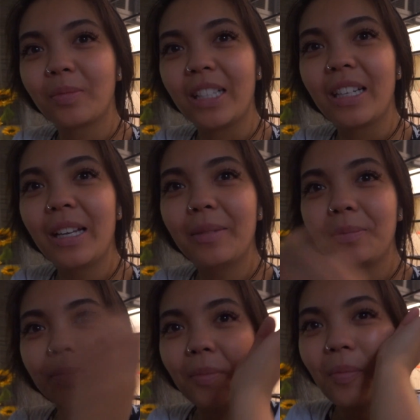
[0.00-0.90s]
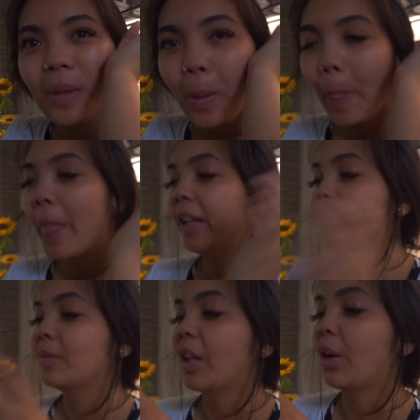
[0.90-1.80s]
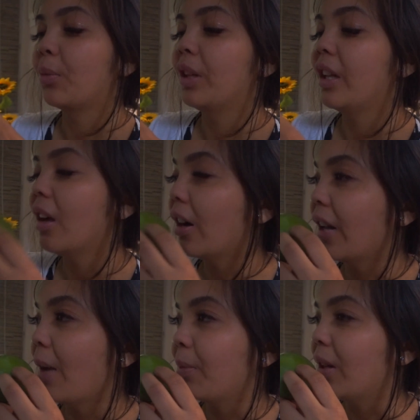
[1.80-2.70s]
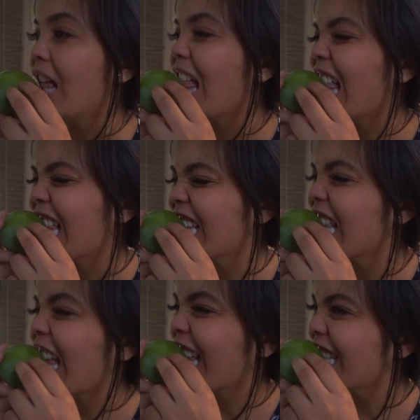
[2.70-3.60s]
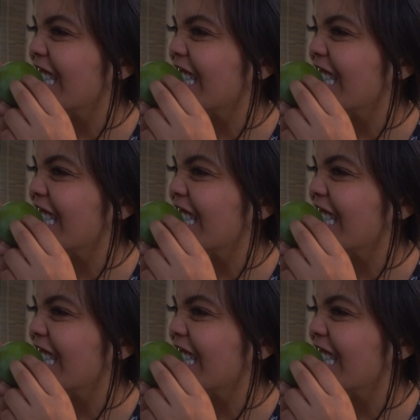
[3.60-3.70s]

Isn't it? It wouldn't hurt to ask. Like a really hard apple. Right?